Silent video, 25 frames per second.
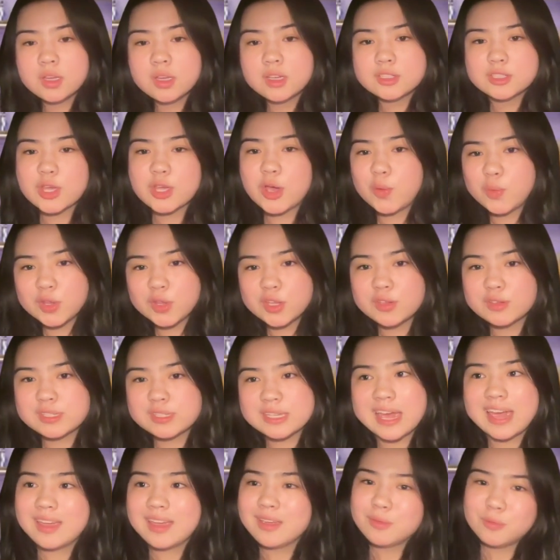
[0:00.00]
So
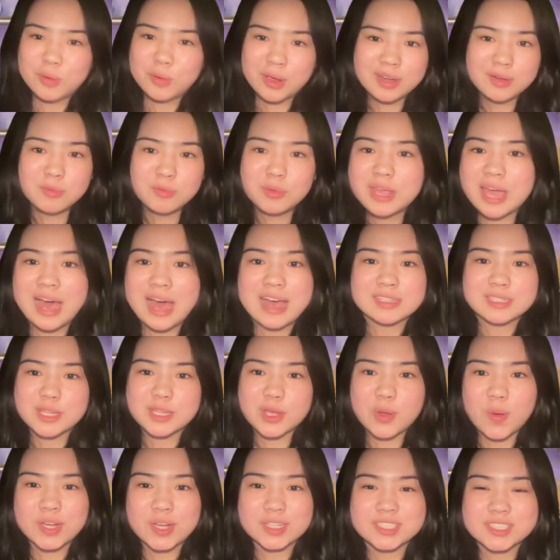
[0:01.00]
when we ask the
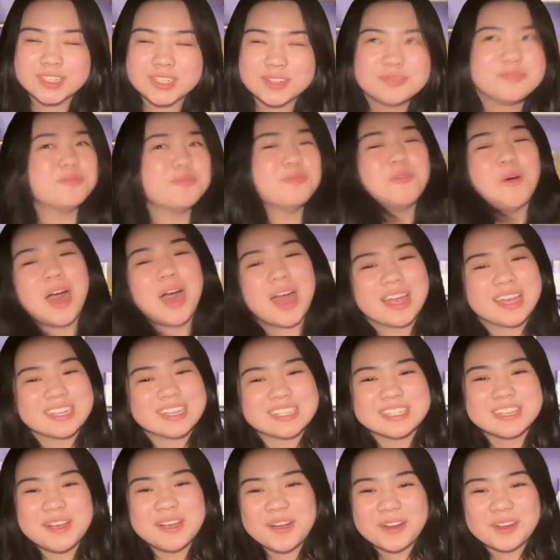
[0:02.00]
question, why
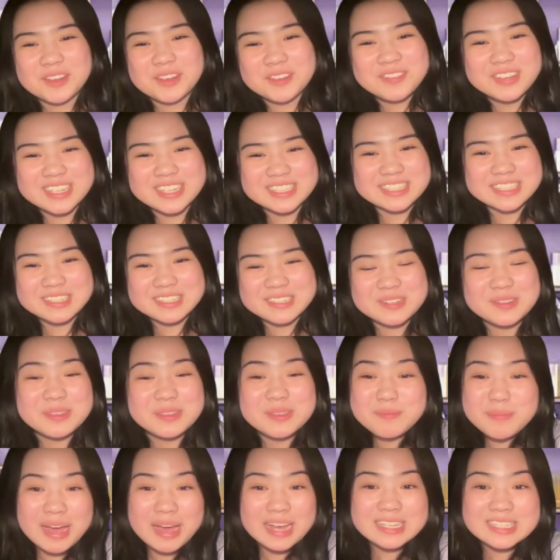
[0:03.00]
is the Argument Institute
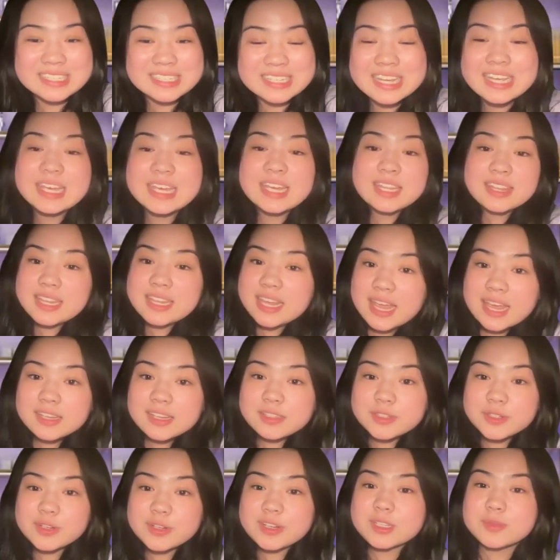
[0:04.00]
the best? The
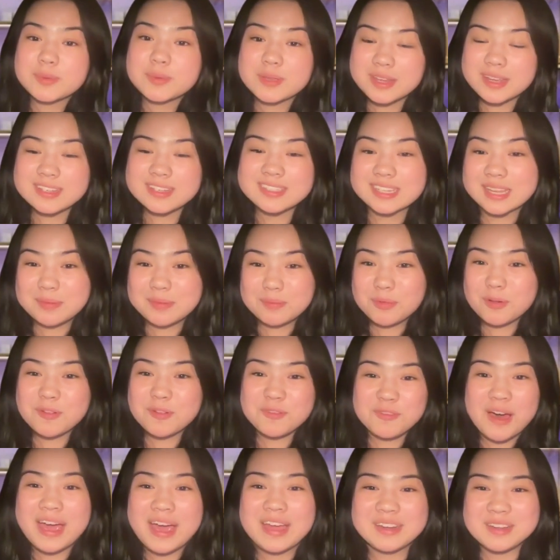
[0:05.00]
answer is because they
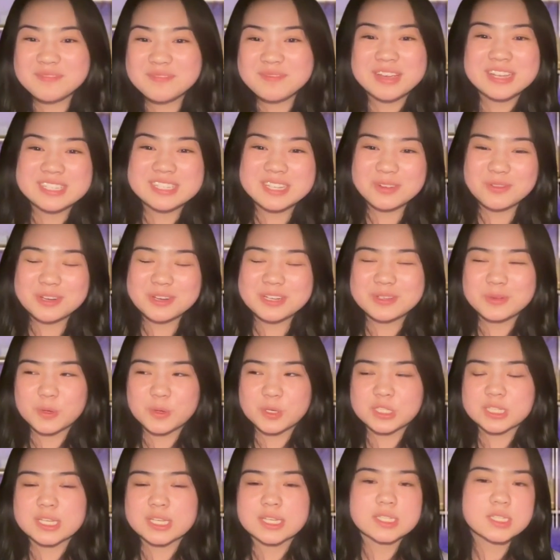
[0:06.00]
provide amazing
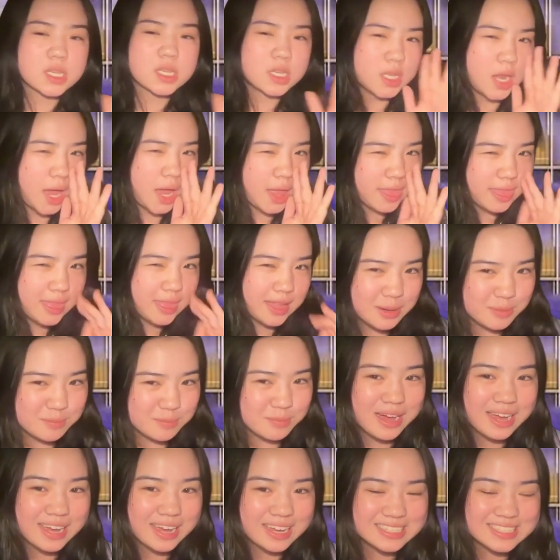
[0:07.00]
resources. Not that I'm
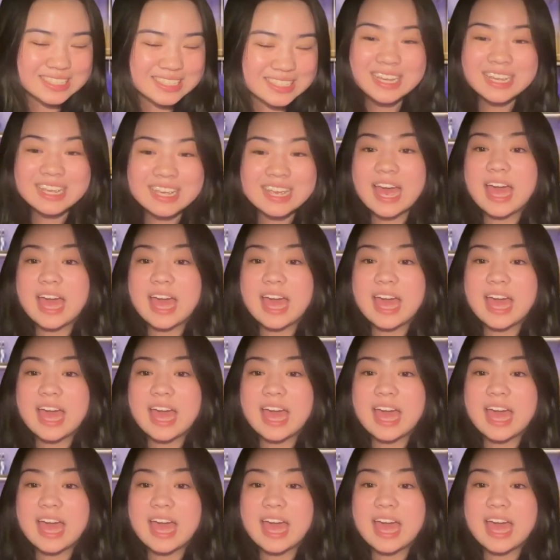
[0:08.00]
biased.